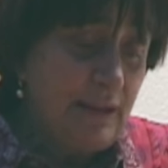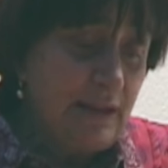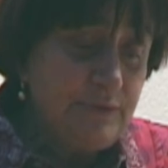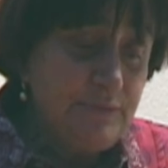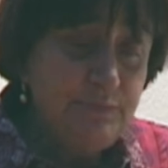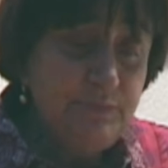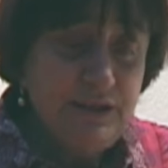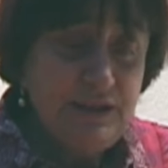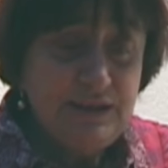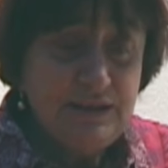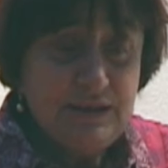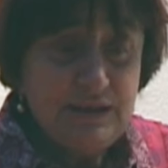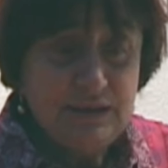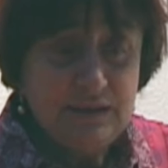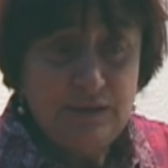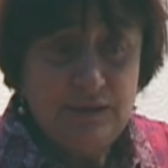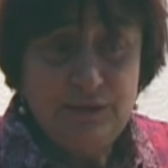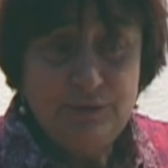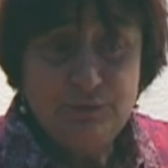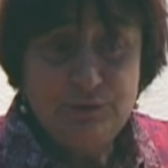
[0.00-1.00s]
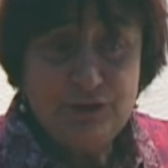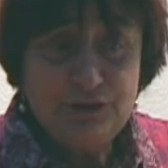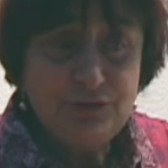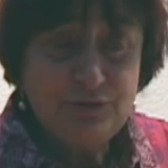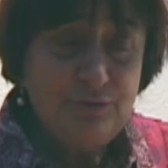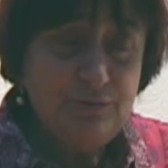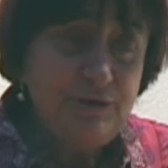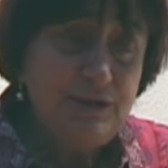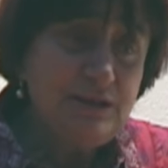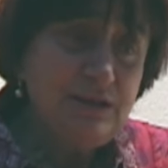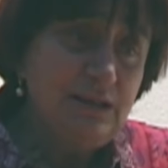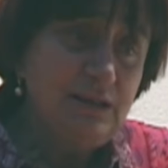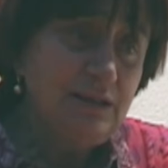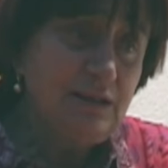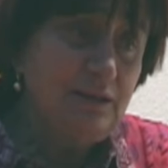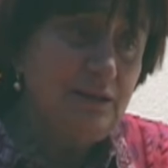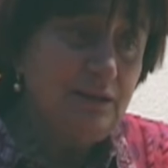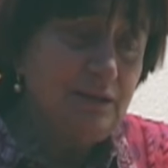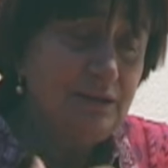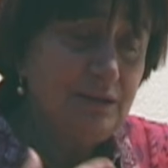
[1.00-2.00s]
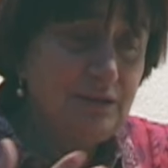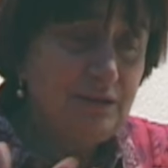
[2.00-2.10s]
that meeting in which there is a little